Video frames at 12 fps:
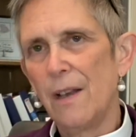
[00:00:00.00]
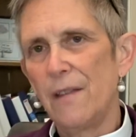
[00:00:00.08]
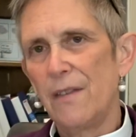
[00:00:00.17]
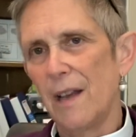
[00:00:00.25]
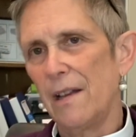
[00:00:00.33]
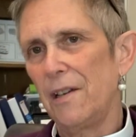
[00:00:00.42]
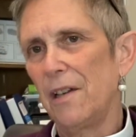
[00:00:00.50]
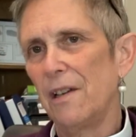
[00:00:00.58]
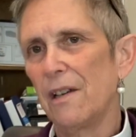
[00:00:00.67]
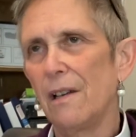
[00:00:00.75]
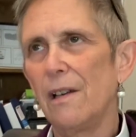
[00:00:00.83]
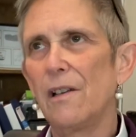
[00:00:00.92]
the
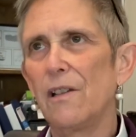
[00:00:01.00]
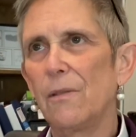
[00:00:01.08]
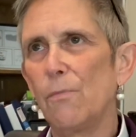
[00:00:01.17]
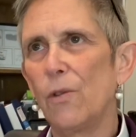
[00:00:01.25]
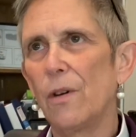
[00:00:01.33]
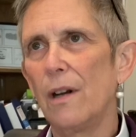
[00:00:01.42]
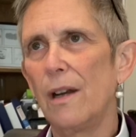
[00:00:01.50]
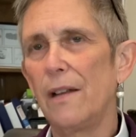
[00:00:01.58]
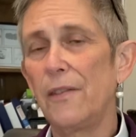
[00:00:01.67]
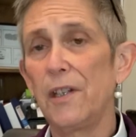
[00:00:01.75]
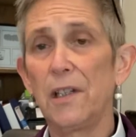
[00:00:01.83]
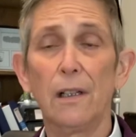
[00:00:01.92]
idea is more
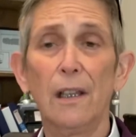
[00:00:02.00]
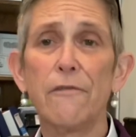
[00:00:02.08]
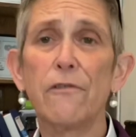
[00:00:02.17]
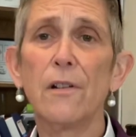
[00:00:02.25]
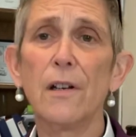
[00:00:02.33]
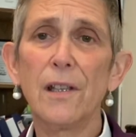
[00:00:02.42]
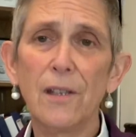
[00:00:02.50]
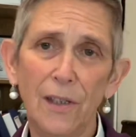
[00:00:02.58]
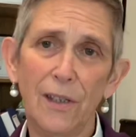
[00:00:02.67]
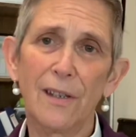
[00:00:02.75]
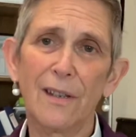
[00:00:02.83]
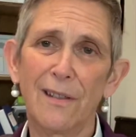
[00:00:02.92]
on the
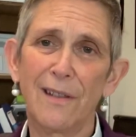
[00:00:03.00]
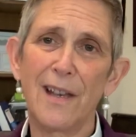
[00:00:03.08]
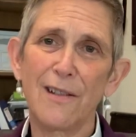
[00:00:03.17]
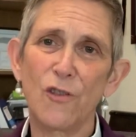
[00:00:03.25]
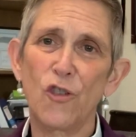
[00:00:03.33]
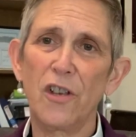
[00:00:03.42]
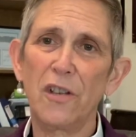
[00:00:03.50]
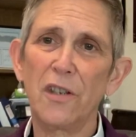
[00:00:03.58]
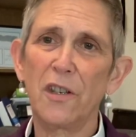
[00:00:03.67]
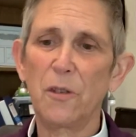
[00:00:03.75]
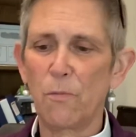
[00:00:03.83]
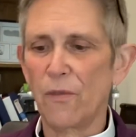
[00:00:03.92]
deliverance that
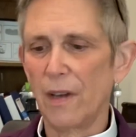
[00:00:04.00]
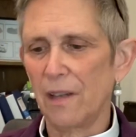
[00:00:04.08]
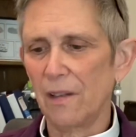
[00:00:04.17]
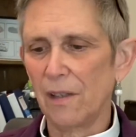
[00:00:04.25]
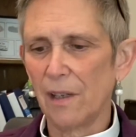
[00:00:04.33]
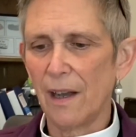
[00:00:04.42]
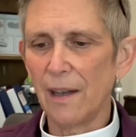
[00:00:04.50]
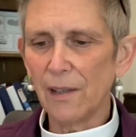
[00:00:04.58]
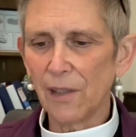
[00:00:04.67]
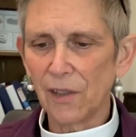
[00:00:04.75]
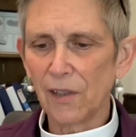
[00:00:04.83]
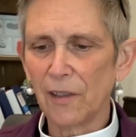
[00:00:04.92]
Jesus brings
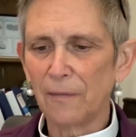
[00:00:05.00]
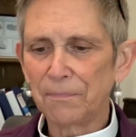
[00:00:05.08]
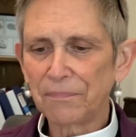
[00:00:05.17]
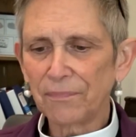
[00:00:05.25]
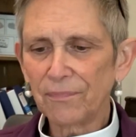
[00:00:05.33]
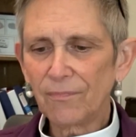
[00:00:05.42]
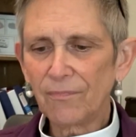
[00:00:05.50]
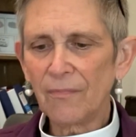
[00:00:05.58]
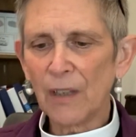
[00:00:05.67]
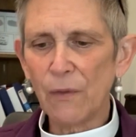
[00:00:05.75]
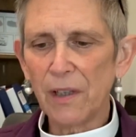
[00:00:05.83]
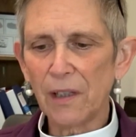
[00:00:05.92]
us.
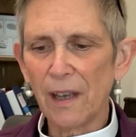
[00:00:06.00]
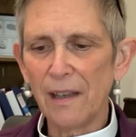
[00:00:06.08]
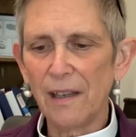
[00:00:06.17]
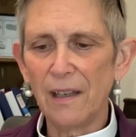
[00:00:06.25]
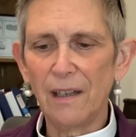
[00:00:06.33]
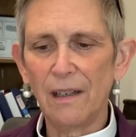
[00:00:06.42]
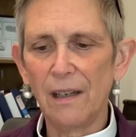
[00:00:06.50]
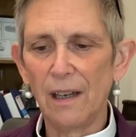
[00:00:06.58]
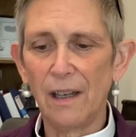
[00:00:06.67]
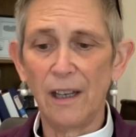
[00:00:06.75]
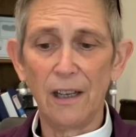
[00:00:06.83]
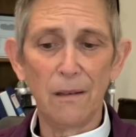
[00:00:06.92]
We say in
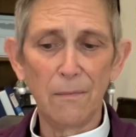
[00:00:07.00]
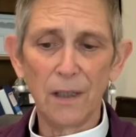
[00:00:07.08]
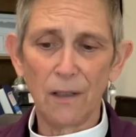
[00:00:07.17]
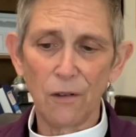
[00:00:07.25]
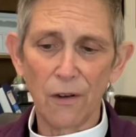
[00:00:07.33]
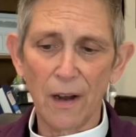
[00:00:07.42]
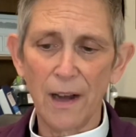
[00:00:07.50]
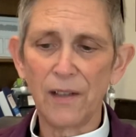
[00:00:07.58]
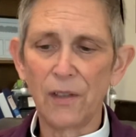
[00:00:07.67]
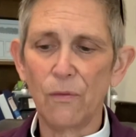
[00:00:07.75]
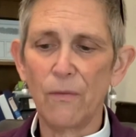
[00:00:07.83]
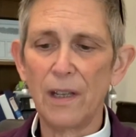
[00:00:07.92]
him, in
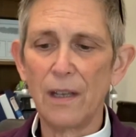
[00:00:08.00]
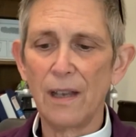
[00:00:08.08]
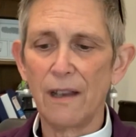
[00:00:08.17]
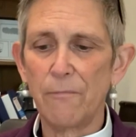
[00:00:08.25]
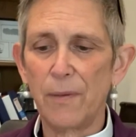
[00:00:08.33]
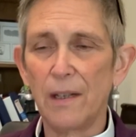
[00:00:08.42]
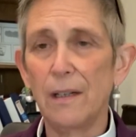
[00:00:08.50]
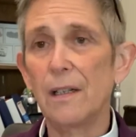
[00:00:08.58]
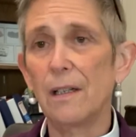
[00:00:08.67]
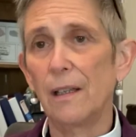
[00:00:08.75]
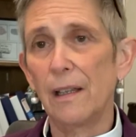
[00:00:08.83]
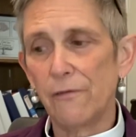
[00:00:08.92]
Christ, we have been
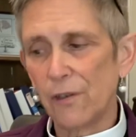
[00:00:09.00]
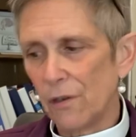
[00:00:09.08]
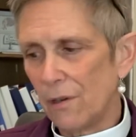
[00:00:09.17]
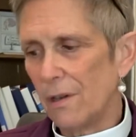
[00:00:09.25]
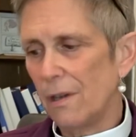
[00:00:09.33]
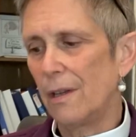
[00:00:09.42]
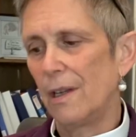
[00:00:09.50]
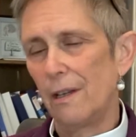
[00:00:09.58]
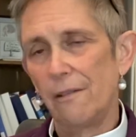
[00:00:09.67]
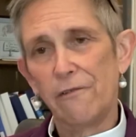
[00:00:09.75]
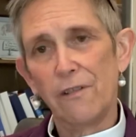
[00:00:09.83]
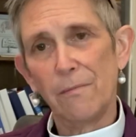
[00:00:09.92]
delivered
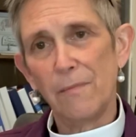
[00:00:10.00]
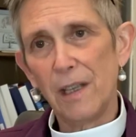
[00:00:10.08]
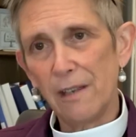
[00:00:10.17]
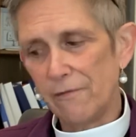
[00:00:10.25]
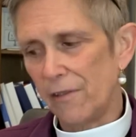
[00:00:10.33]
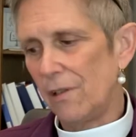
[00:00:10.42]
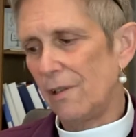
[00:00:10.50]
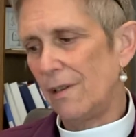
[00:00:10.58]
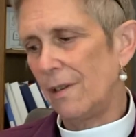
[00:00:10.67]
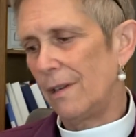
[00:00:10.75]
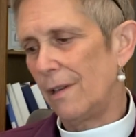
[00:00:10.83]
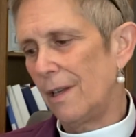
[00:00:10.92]
from evil.